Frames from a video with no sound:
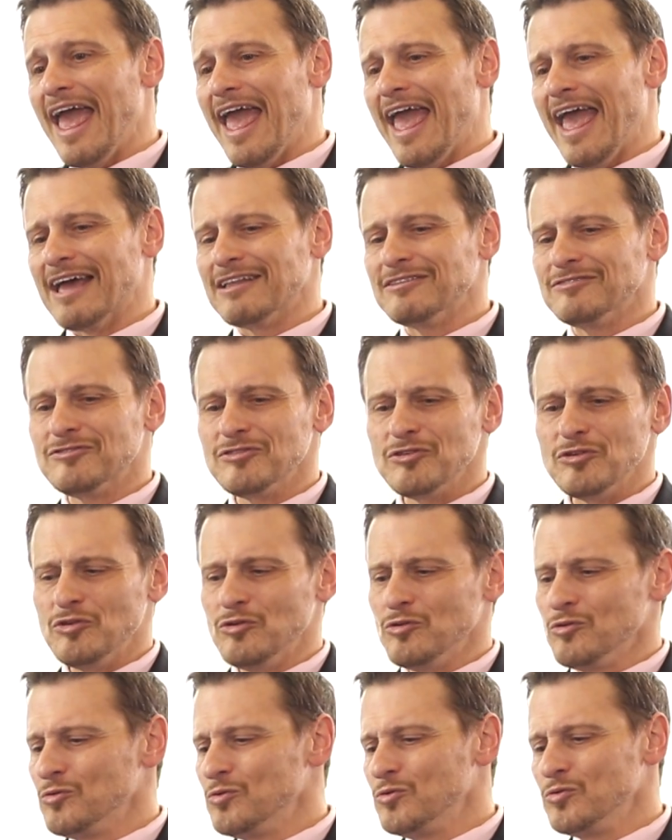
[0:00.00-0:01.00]
And
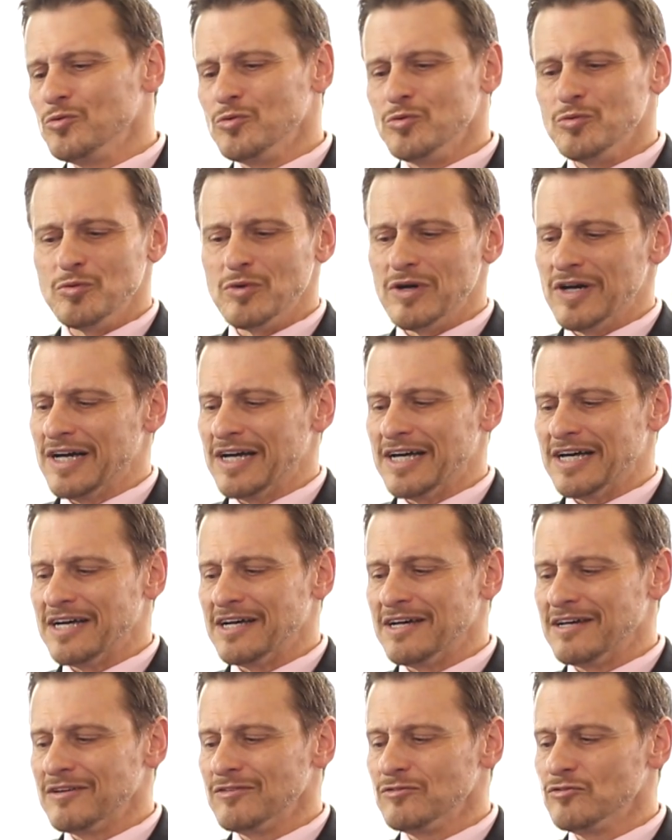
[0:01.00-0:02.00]
you
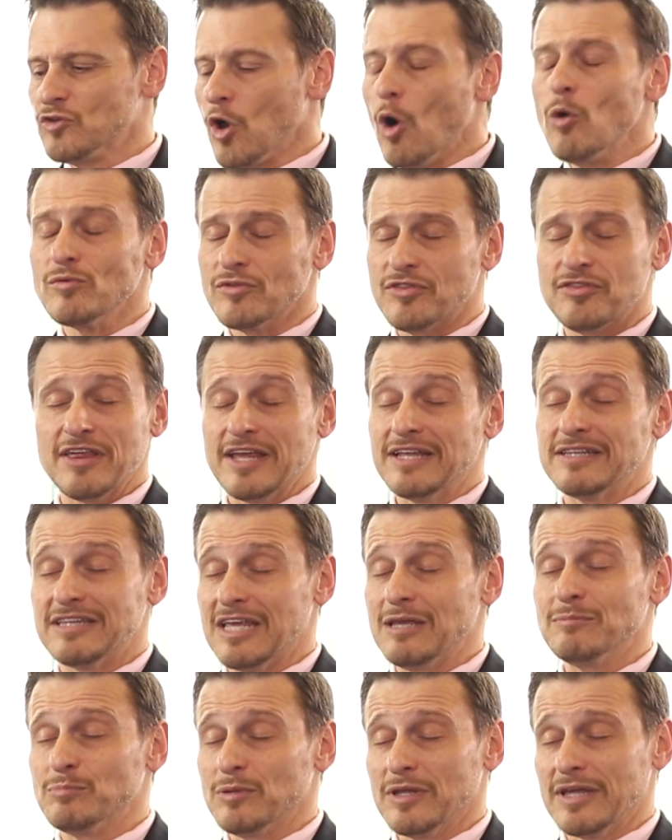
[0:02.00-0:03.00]
don't think
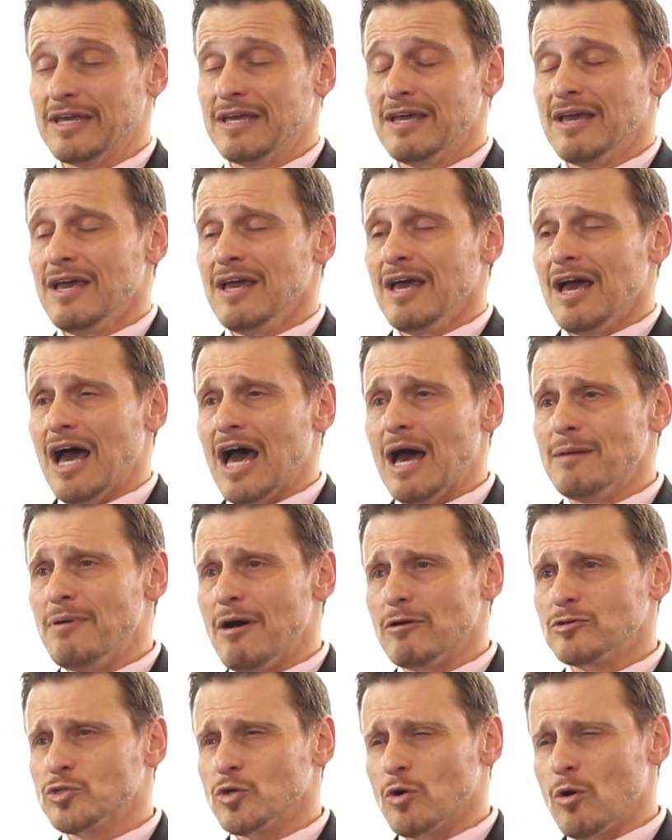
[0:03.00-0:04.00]
deeply
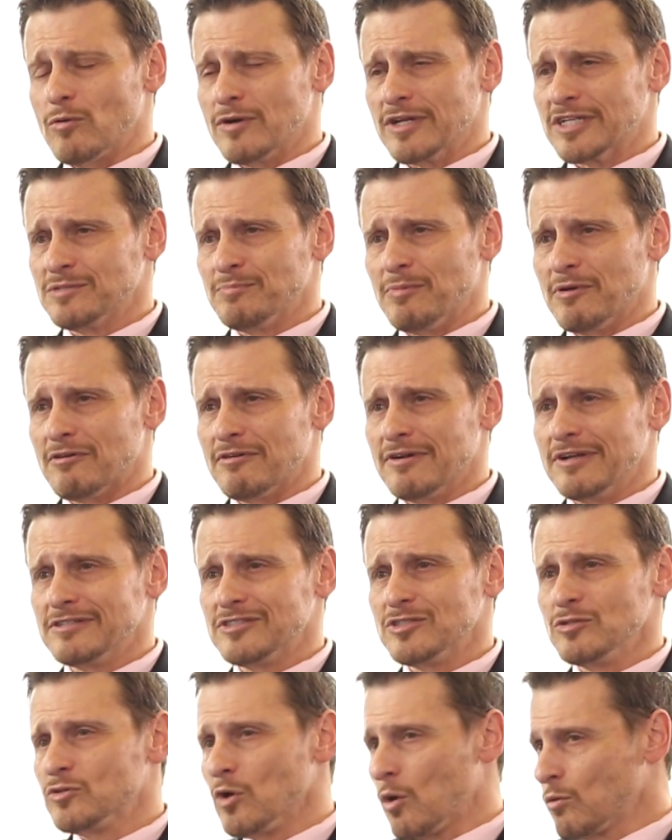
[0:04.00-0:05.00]
about your own
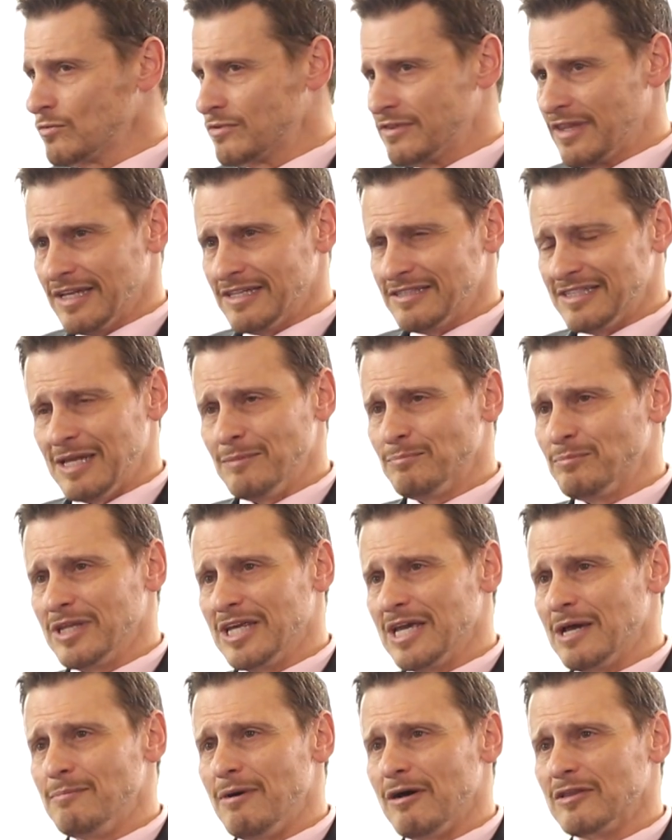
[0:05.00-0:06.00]
experience. You don't think
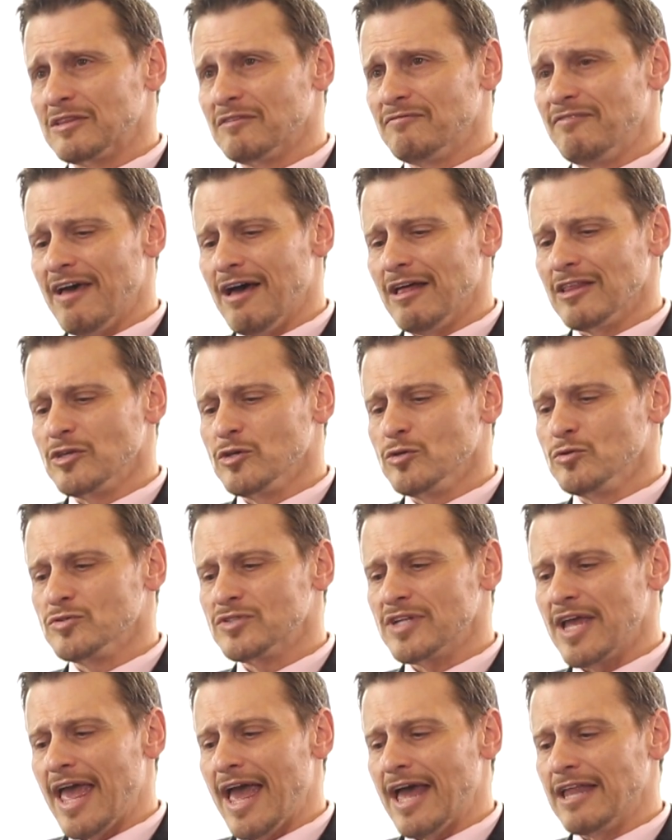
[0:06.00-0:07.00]
deeply about the
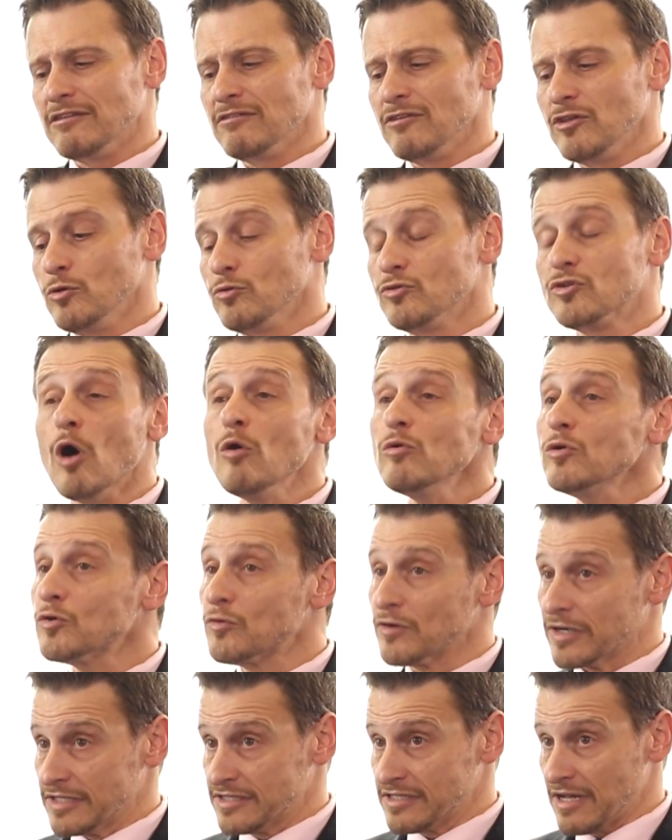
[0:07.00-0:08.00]
values, and you don't
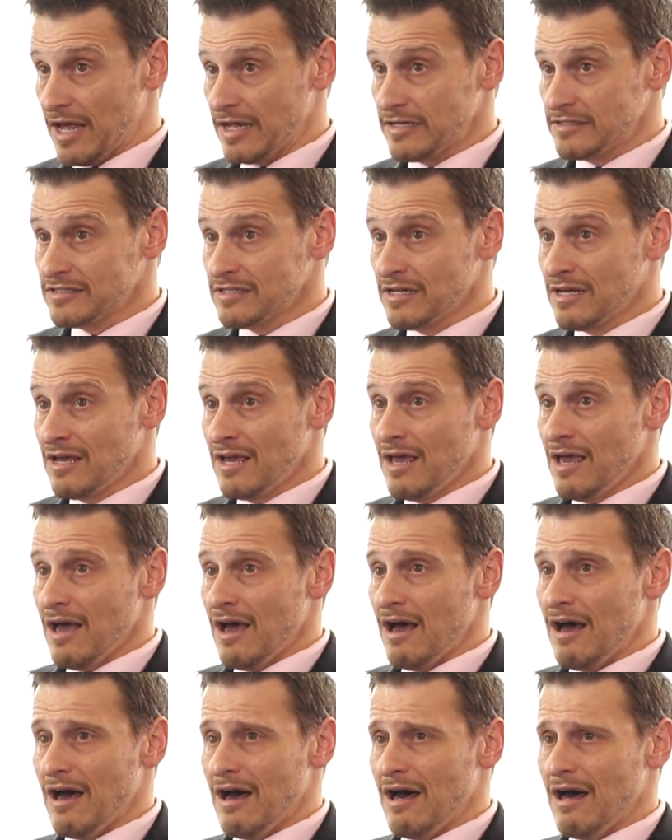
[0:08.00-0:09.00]
criticize
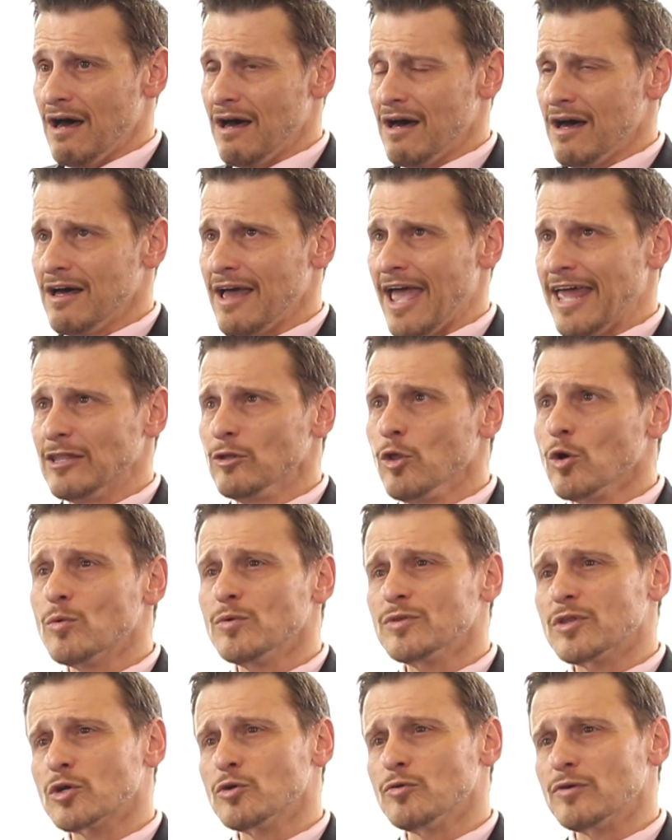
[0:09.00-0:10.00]
and
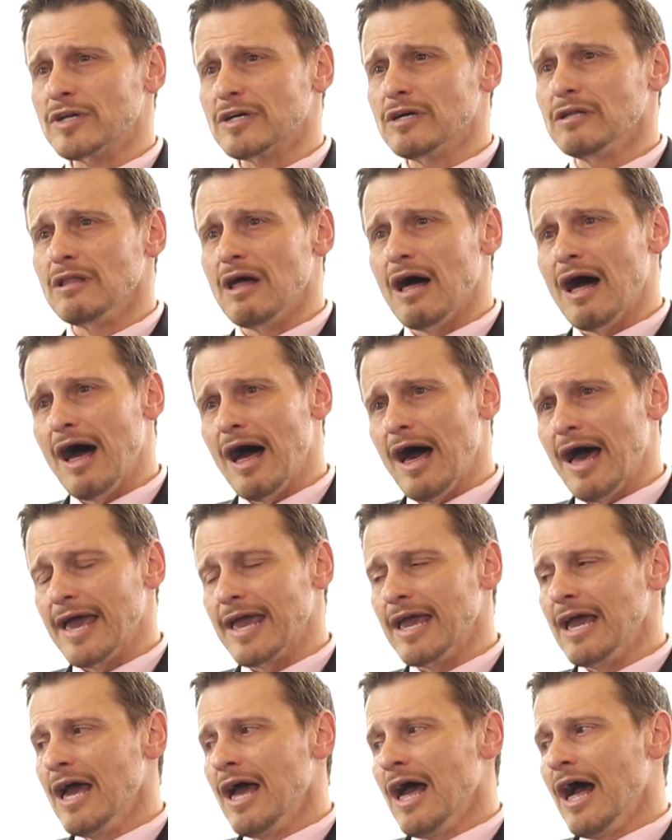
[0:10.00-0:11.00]
look with a critical
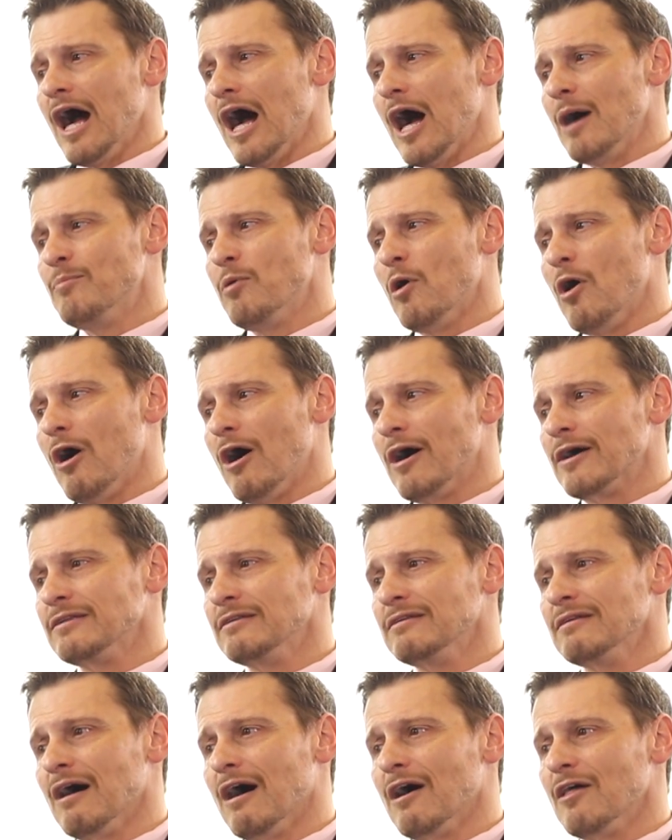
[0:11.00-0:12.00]
eye
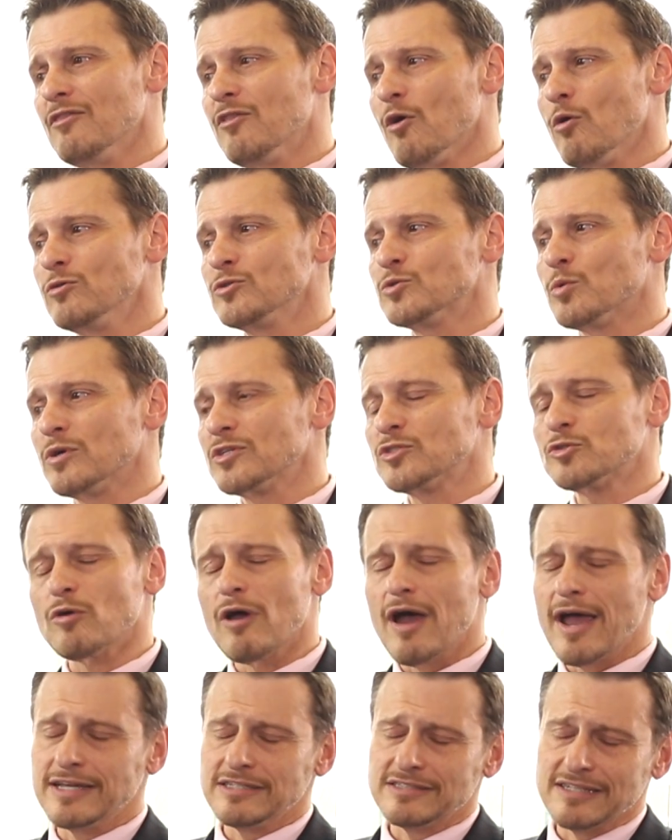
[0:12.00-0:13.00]
upon those who are
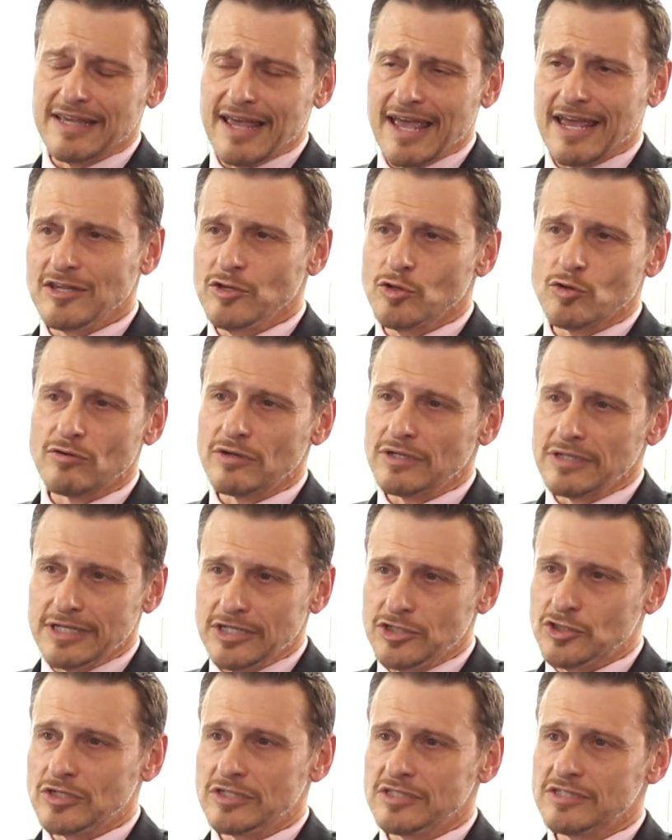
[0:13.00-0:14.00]
trying to gain your
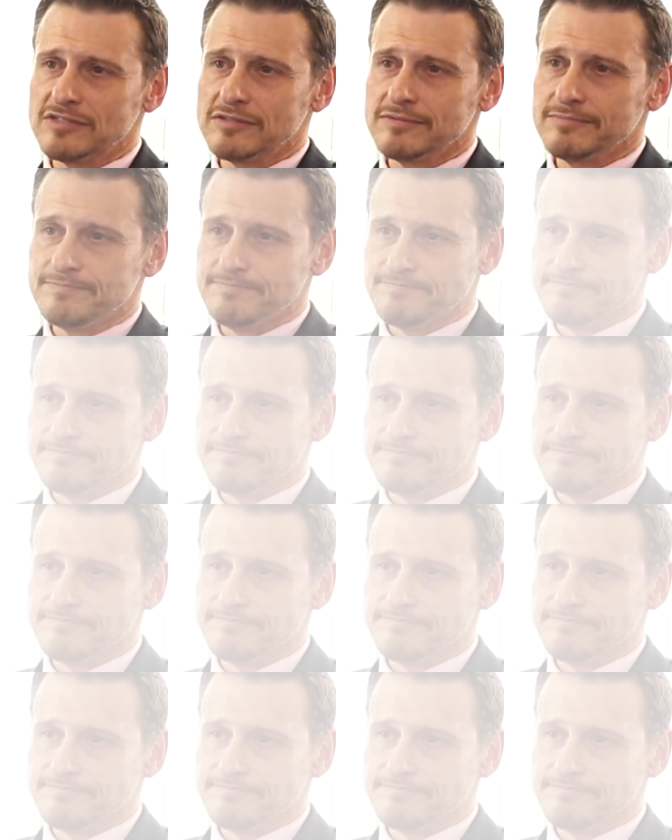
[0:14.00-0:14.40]
allegiance.